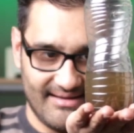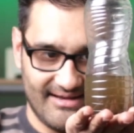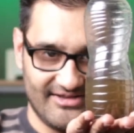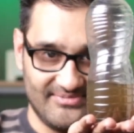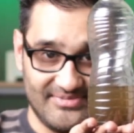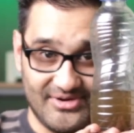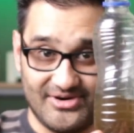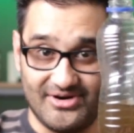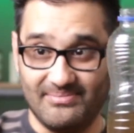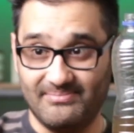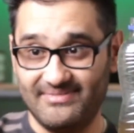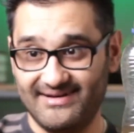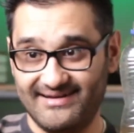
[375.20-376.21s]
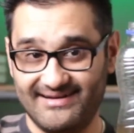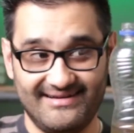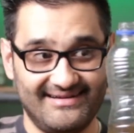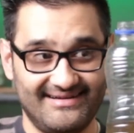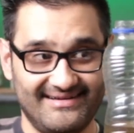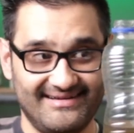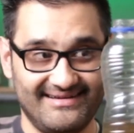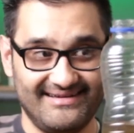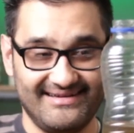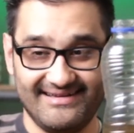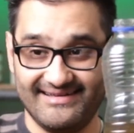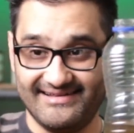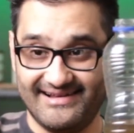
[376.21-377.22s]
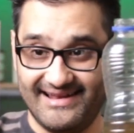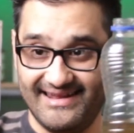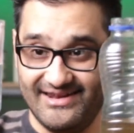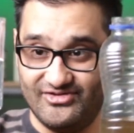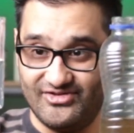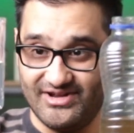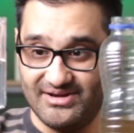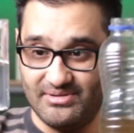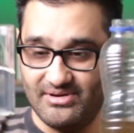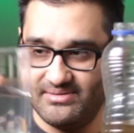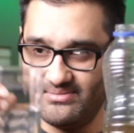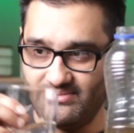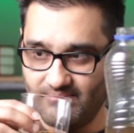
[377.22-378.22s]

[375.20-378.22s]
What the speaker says: has become clean, drinkable.